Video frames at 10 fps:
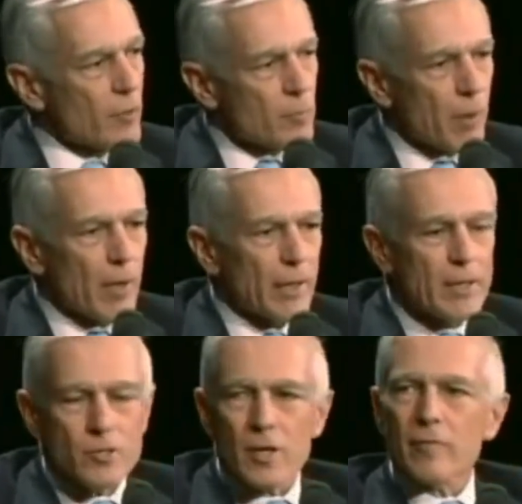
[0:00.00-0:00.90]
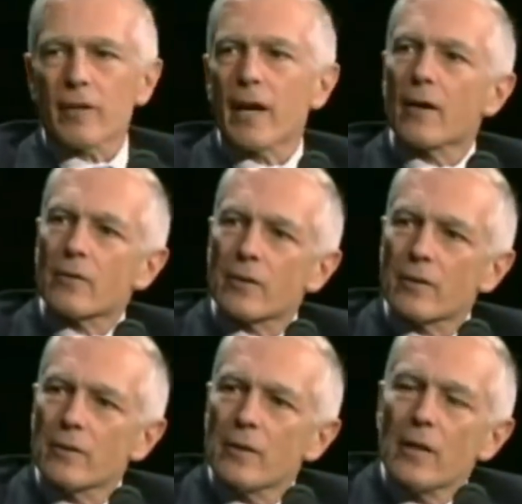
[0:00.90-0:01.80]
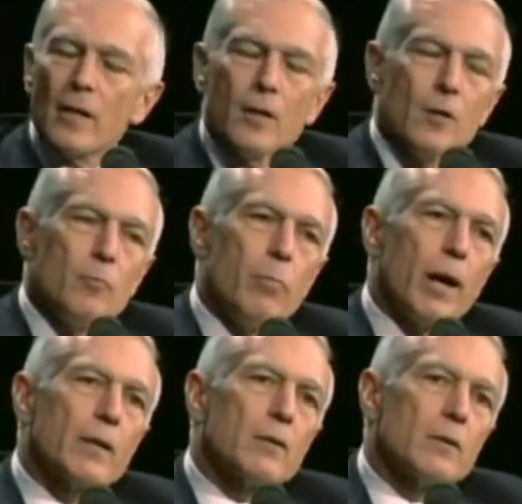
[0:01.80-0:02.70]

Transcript: you probably get safely out of there. But